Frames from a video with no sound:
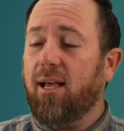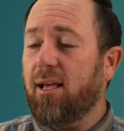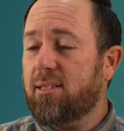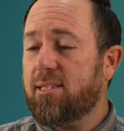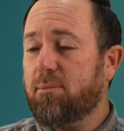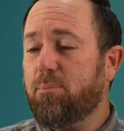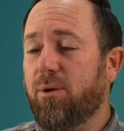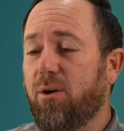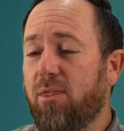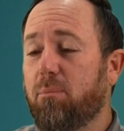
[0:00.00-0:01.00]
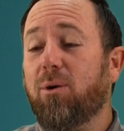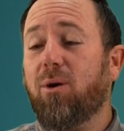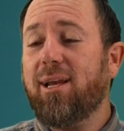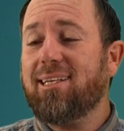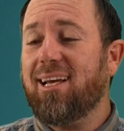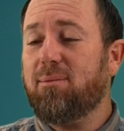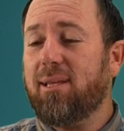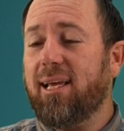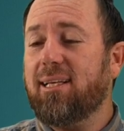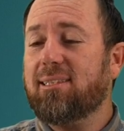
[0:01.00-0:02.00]
The periodic table
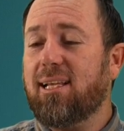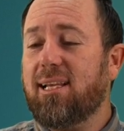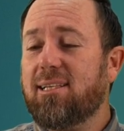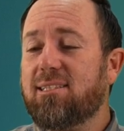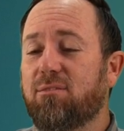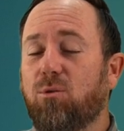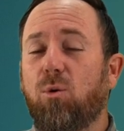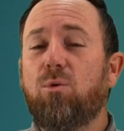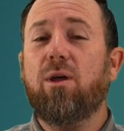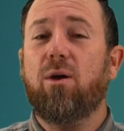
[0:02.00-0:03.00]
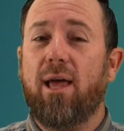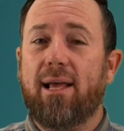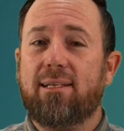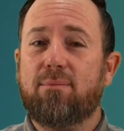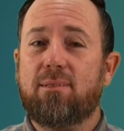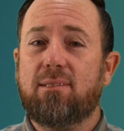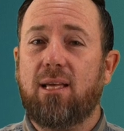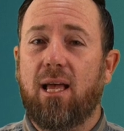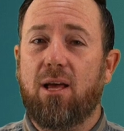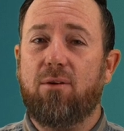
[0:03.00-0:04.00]
is a list of all known atoms
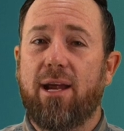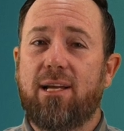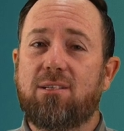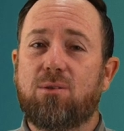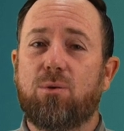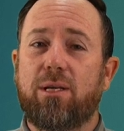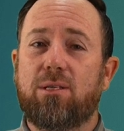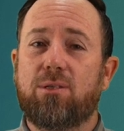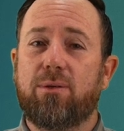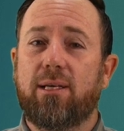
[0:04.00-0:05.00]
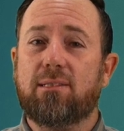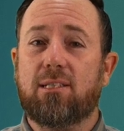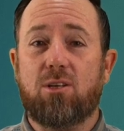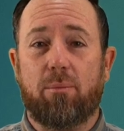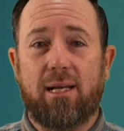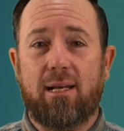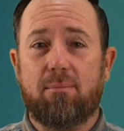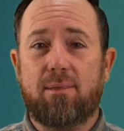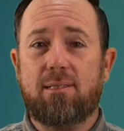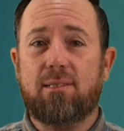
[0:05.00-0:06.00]
arranged according to its atomic
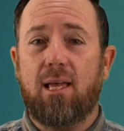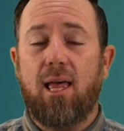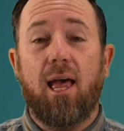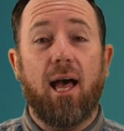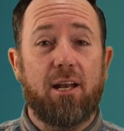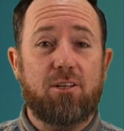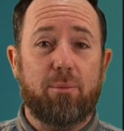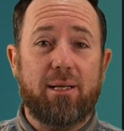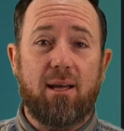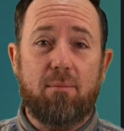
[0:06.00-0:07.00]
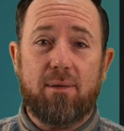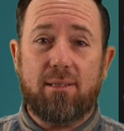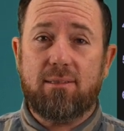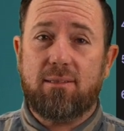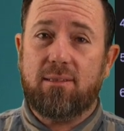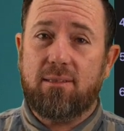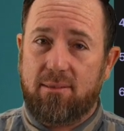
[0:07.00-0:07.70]
numbers, and atomic numbers